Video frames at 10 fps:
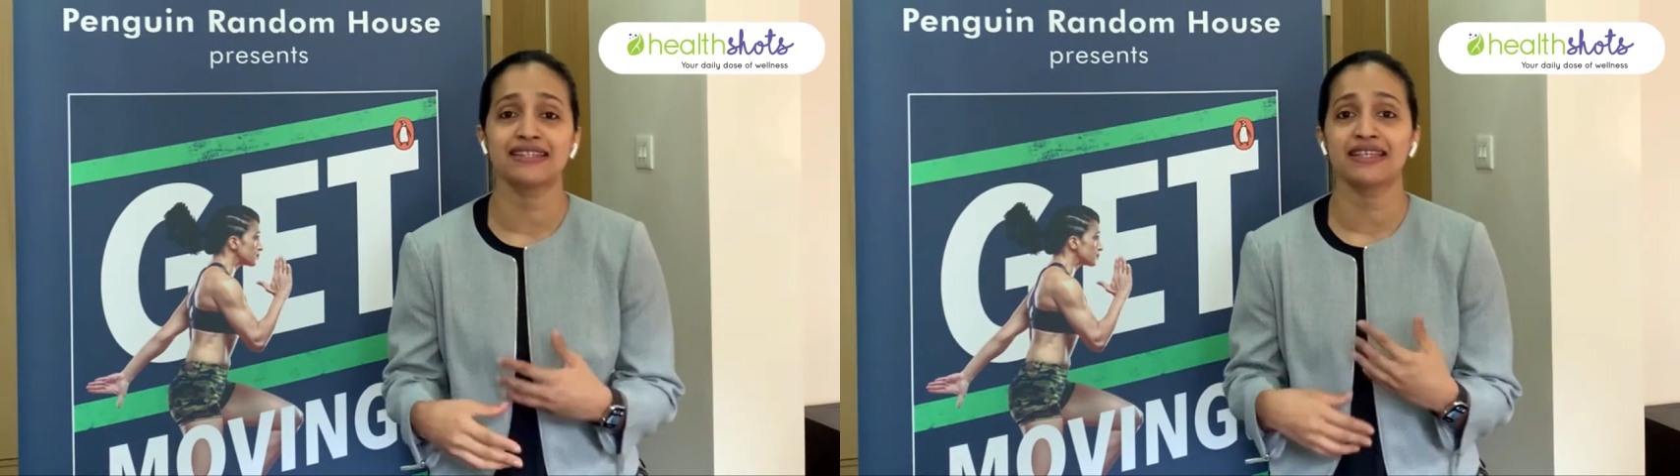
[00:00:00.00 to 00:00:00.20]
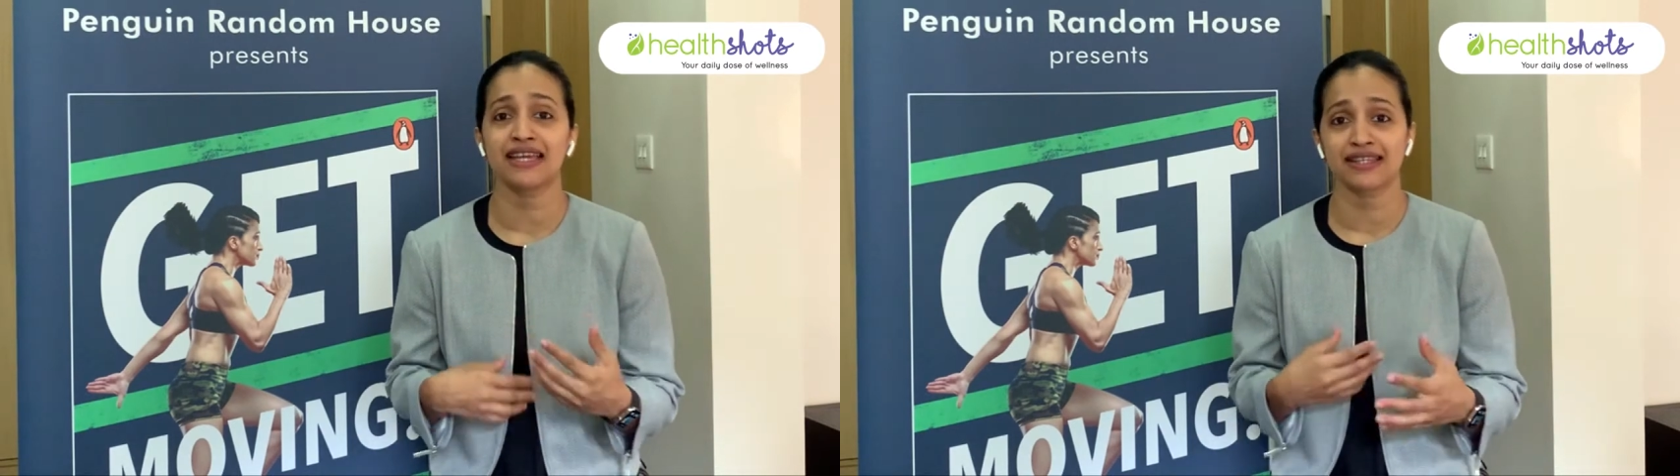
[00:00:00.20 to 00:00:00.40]

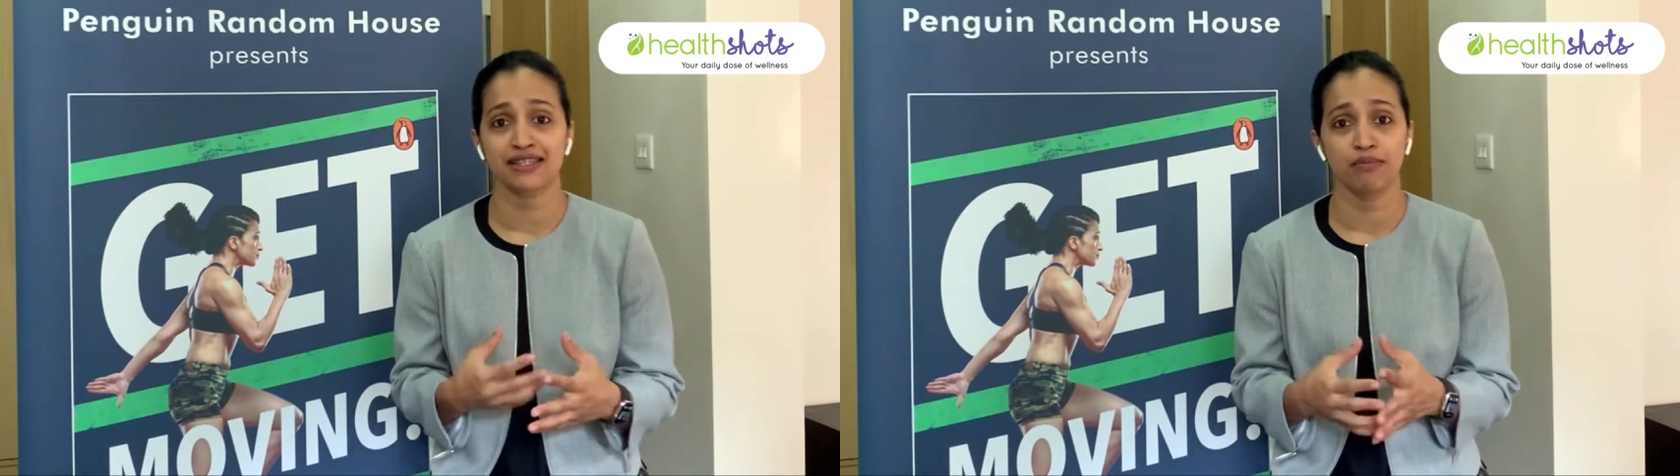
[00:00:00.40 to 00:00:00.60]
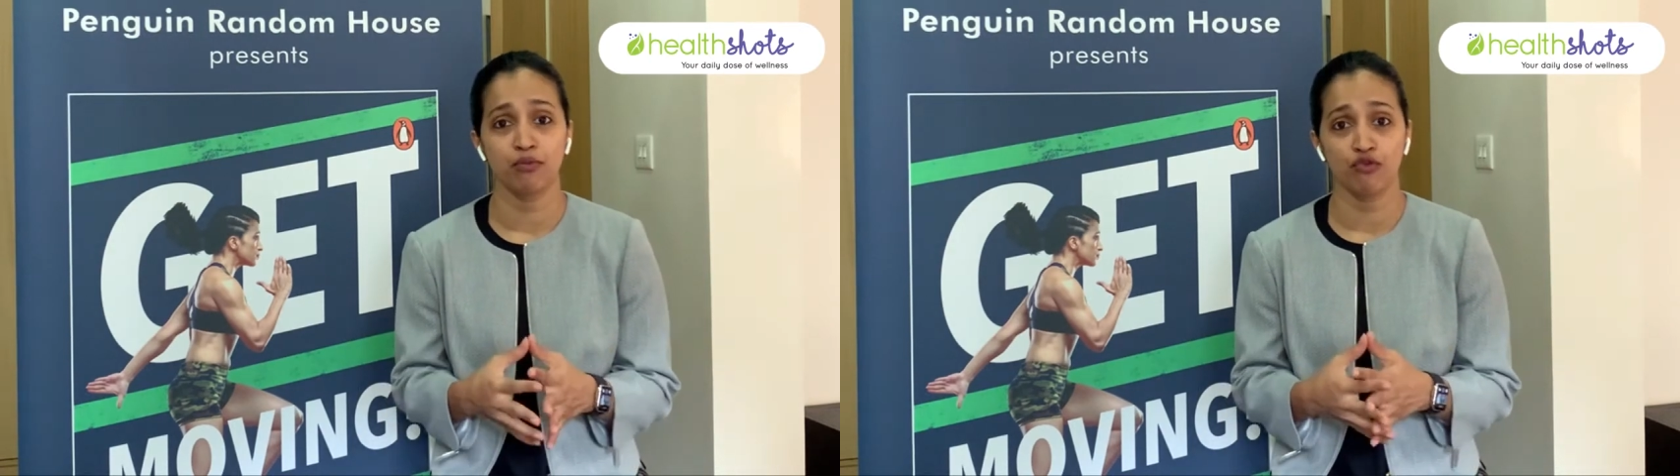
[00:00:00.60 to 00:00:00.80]
and get
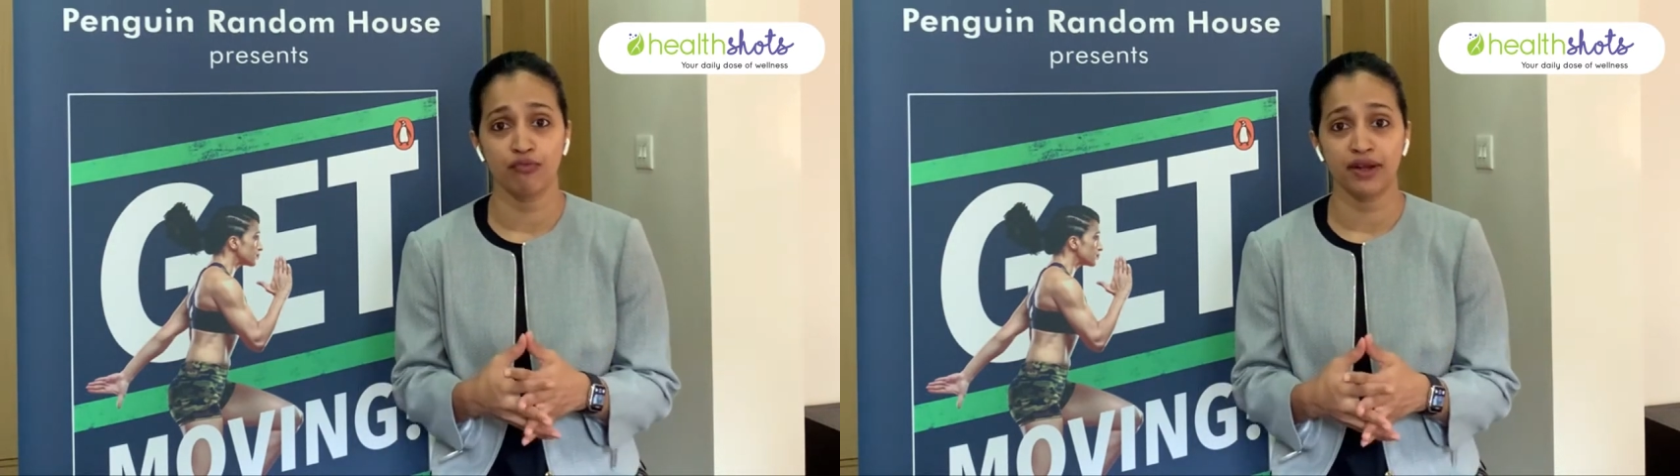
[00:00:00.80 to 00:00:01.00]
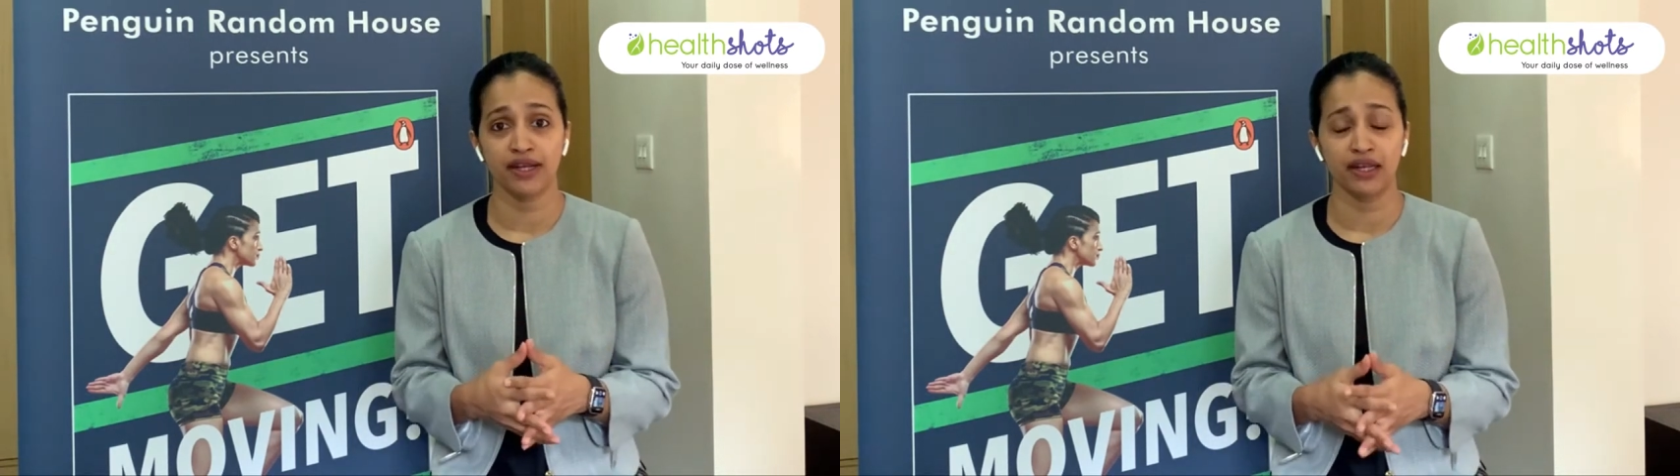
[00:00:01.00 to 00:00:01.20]
some
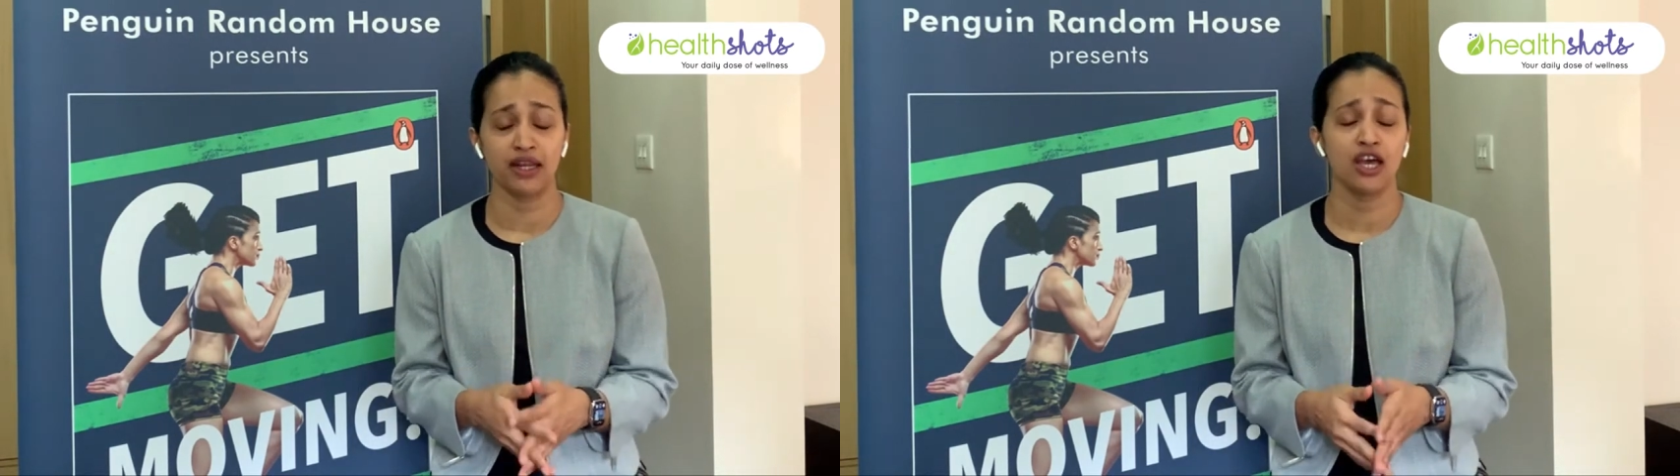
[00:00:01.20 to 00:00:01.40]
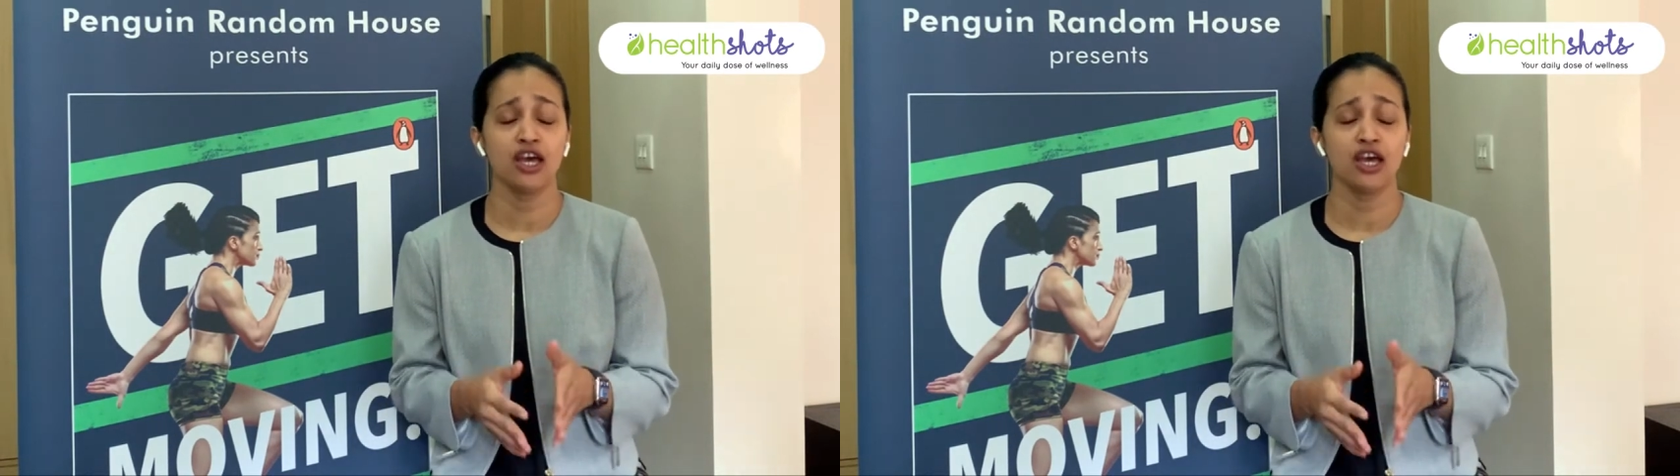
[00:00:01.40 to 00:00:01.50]
movement in.